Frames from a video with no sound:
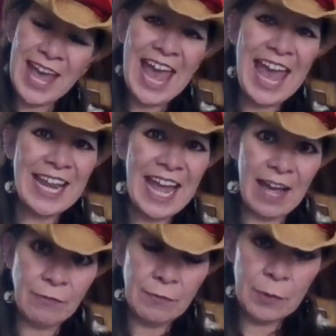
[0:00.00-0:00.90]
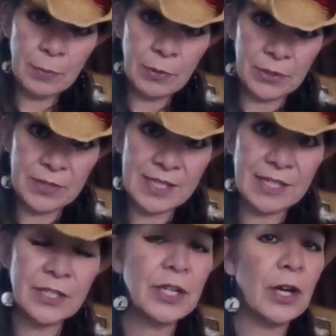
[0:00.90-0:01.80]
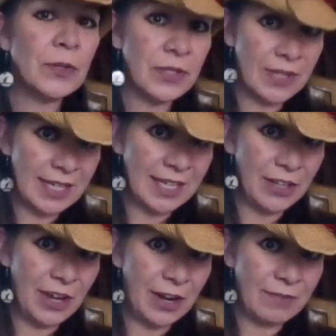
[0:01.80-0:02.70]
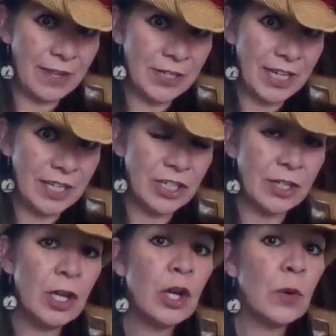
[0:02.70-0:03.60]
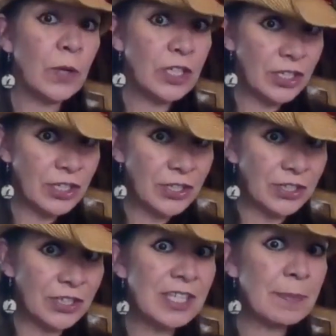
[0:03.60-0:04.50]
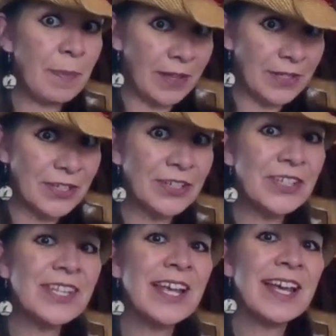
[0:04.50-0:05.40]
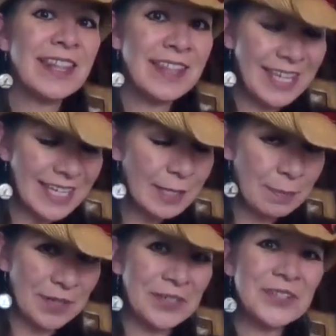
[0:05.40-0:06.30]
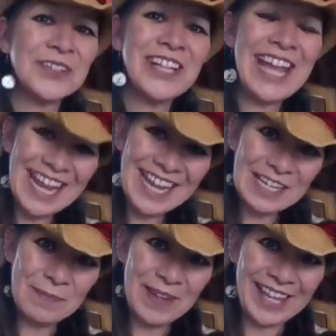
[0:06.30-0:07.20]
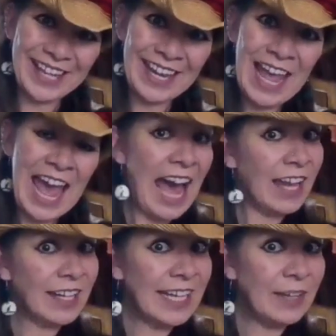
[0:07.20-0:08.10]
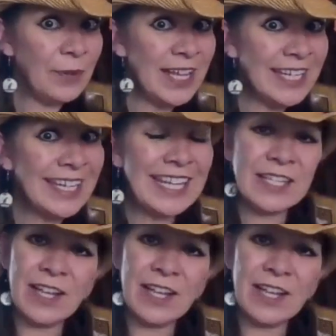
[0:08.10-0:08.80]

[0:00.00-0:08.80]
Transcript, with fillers: and half of the proceeds go to the Eagle Heart Foundation, which in turn sponsors the Spiritual Handyman. How to get it one? It's